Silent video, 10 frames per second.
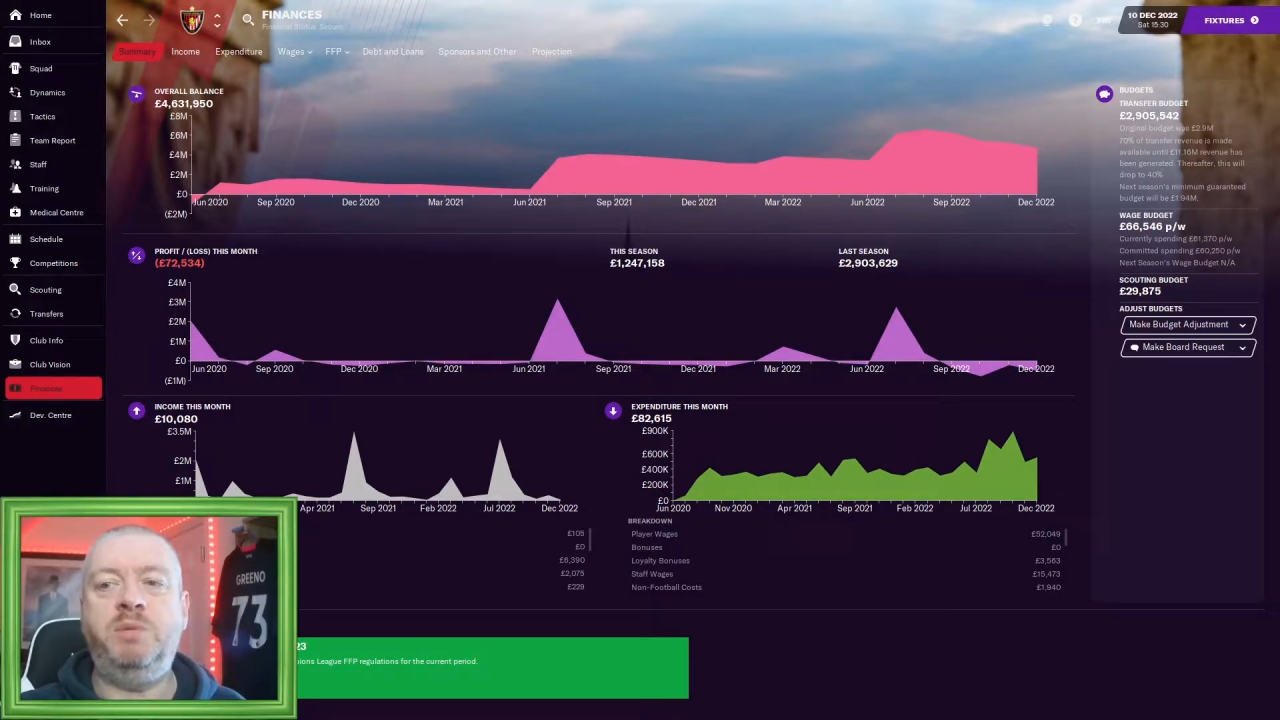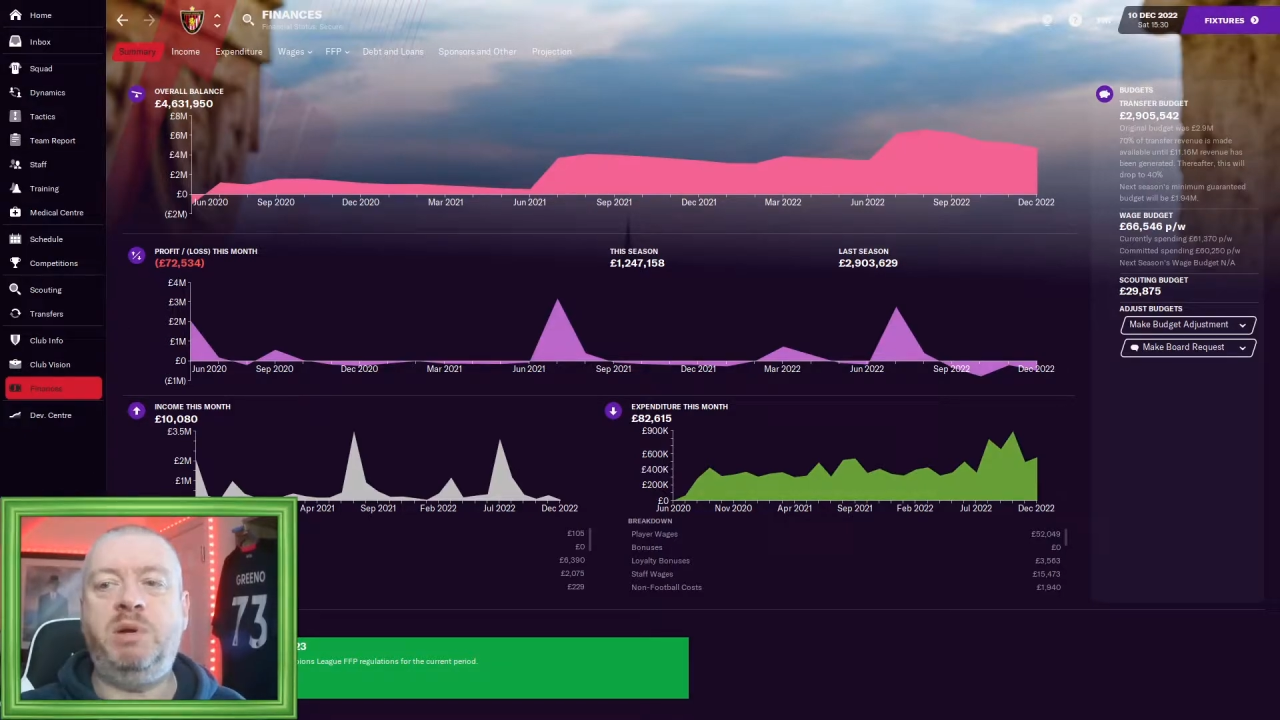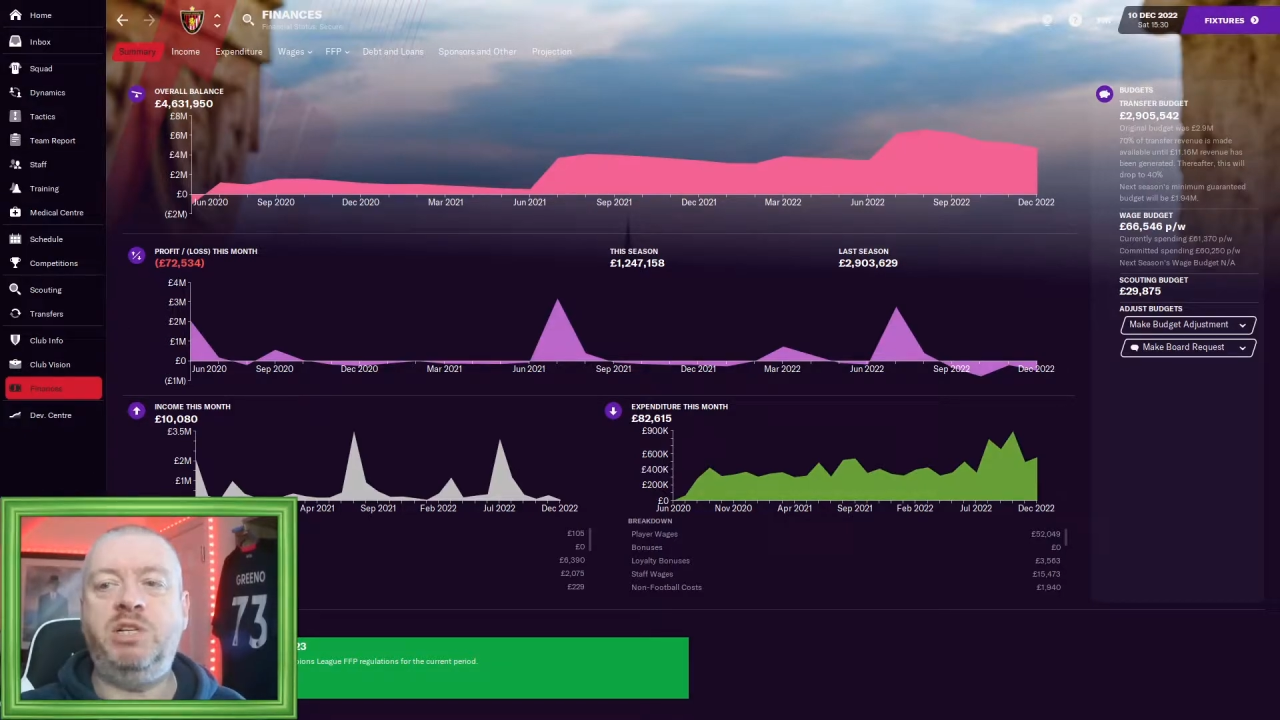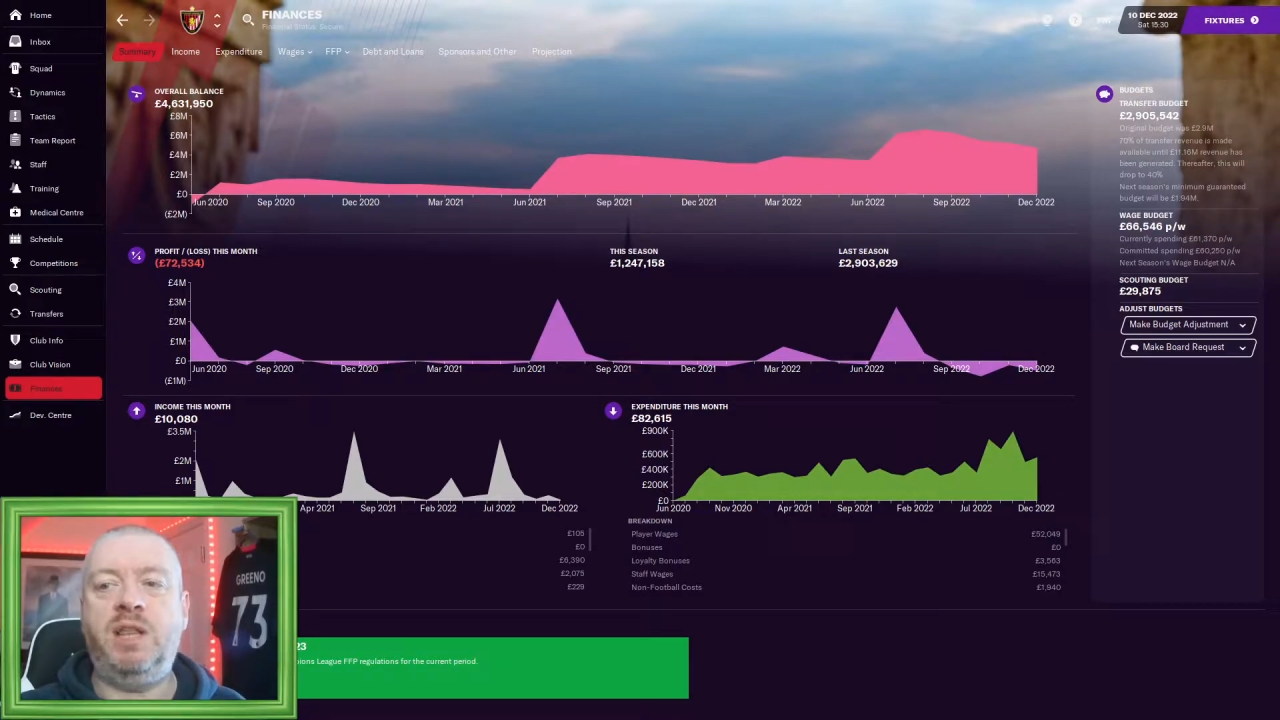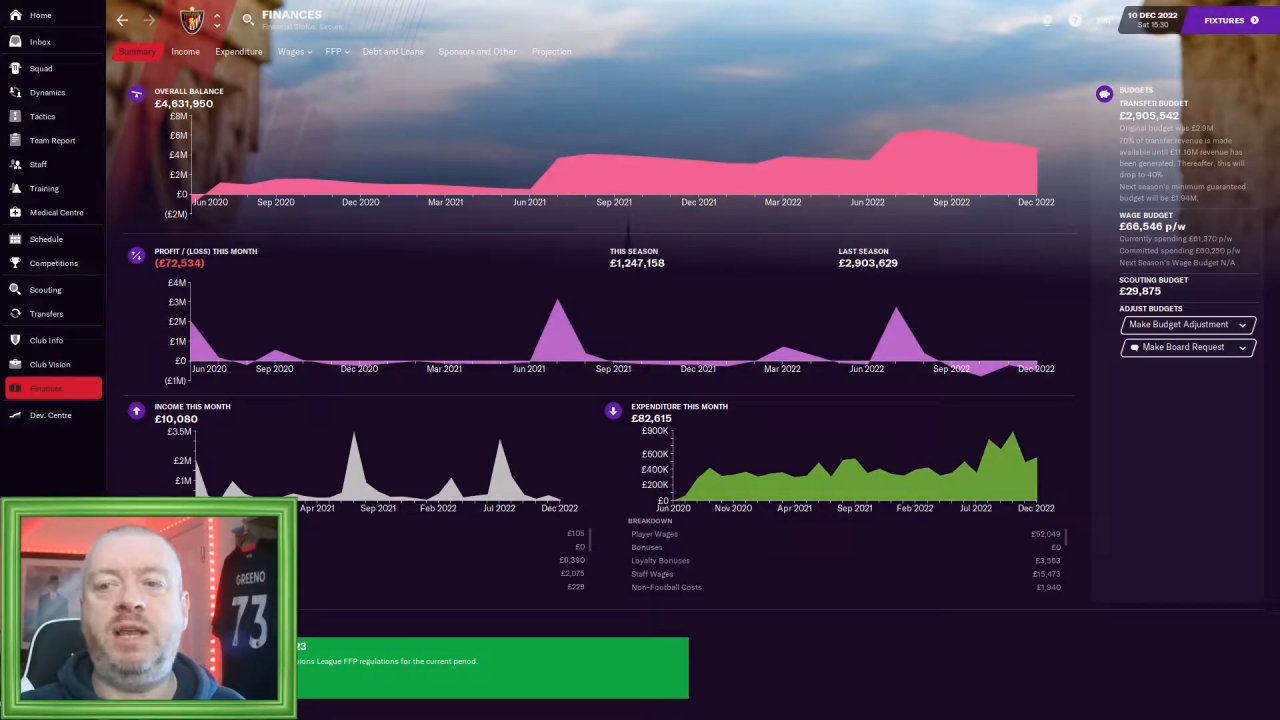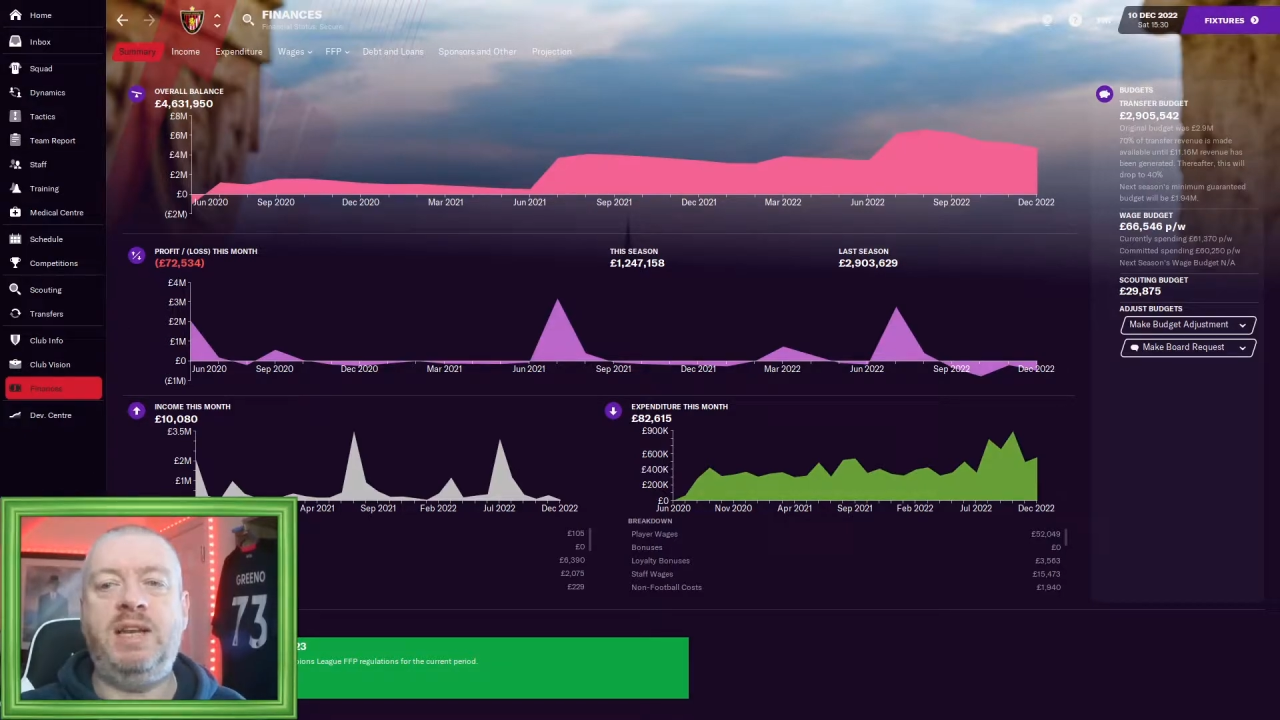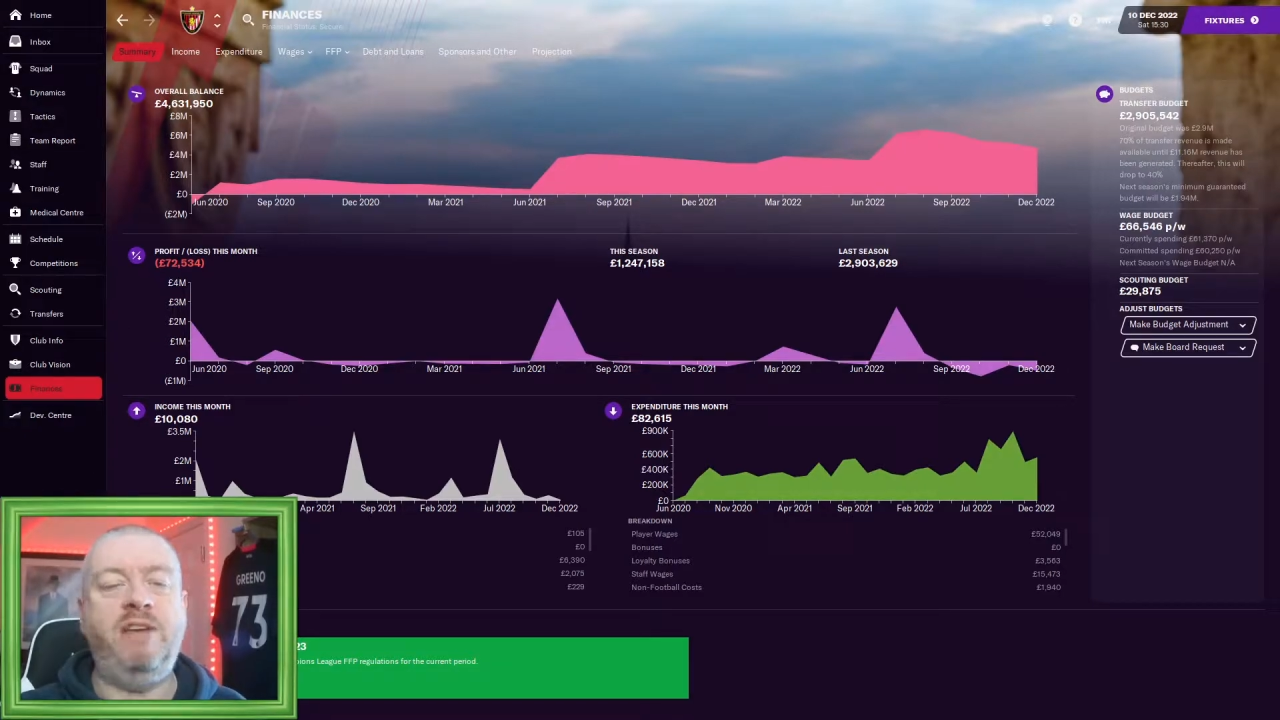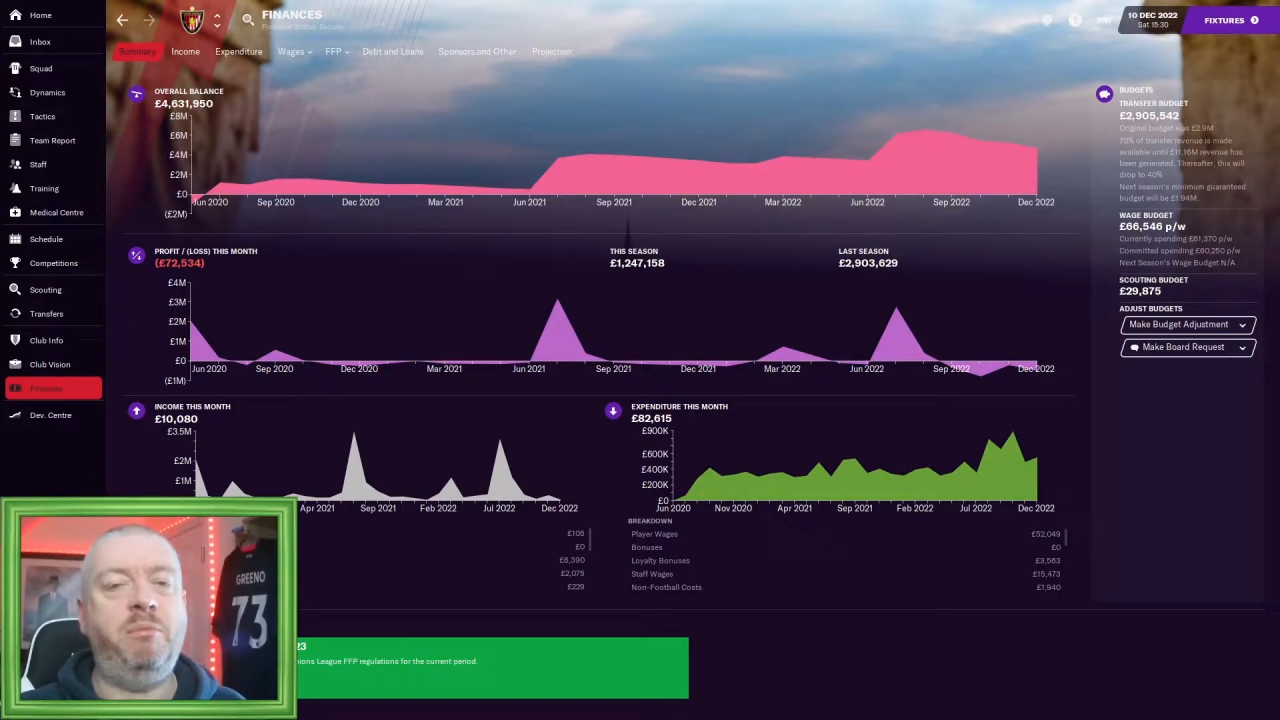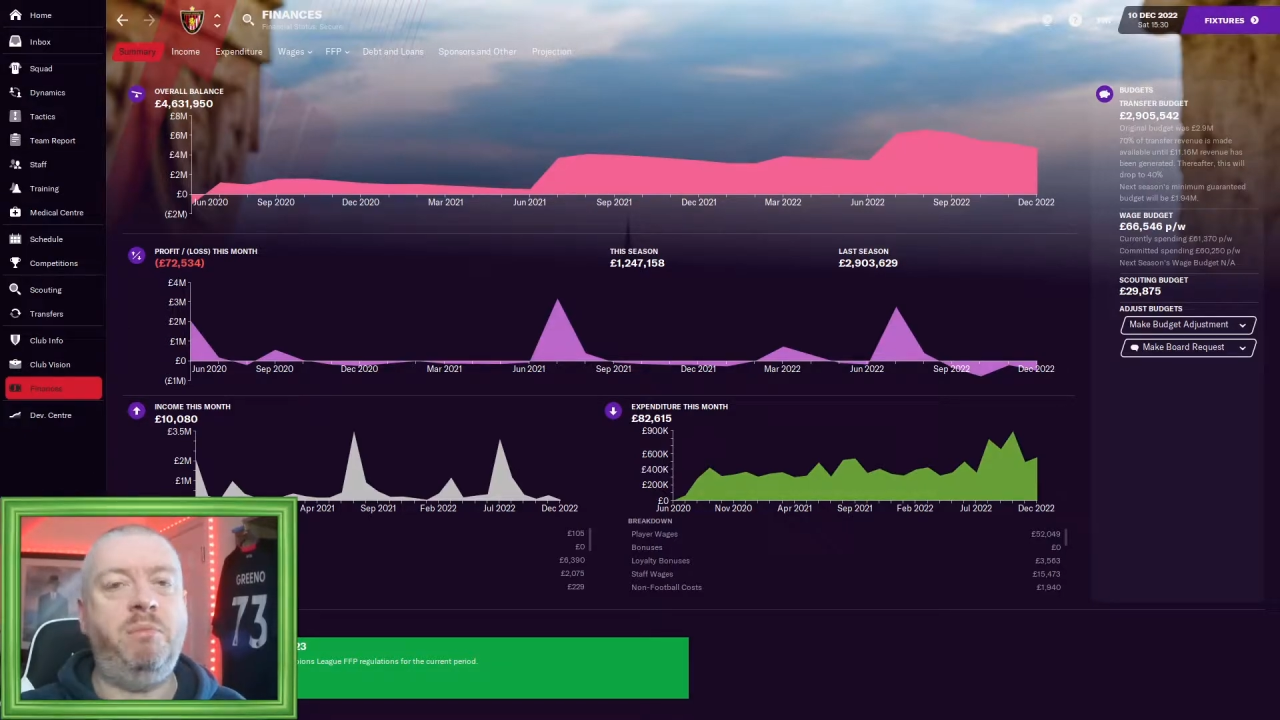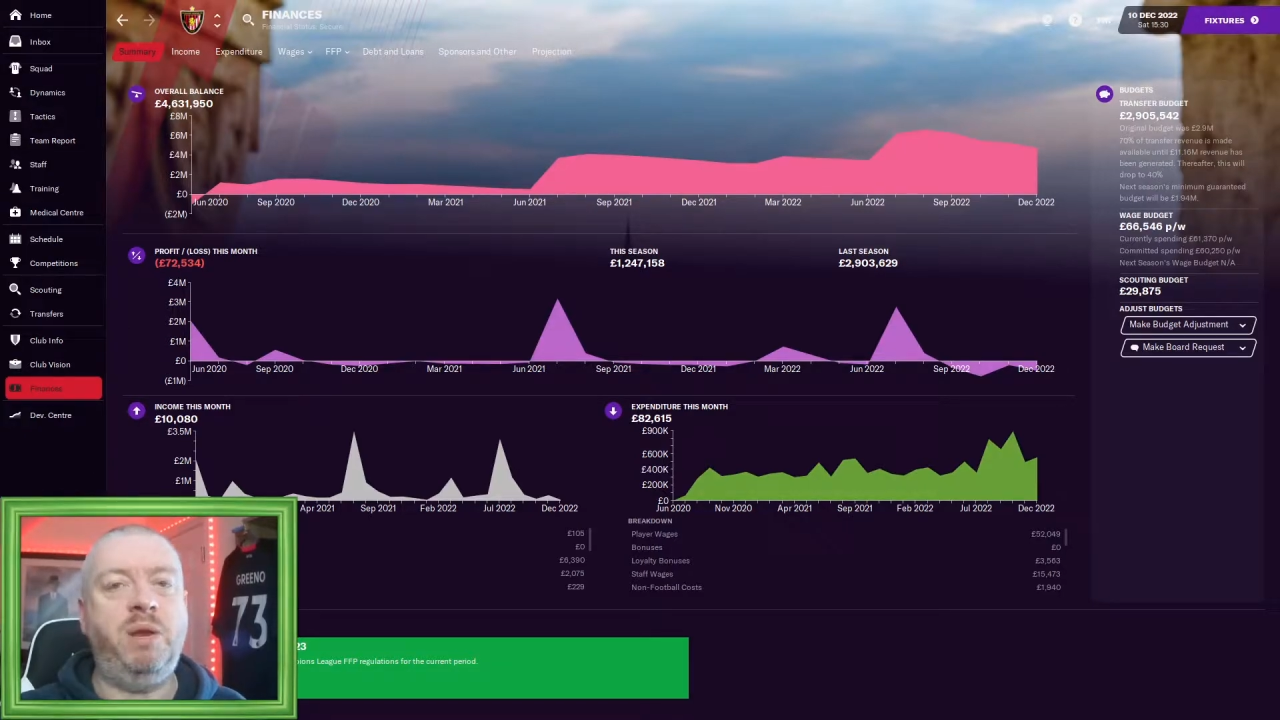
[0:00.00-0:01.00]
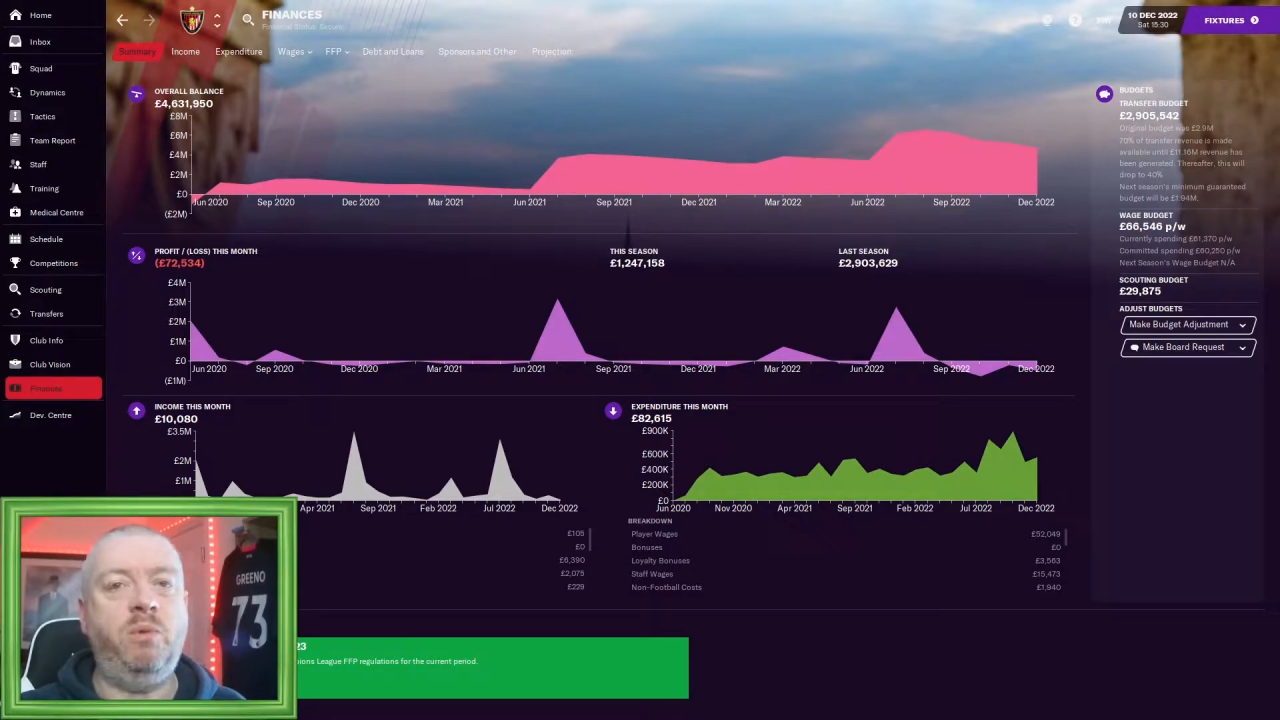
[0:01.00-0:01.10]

budget they'd given me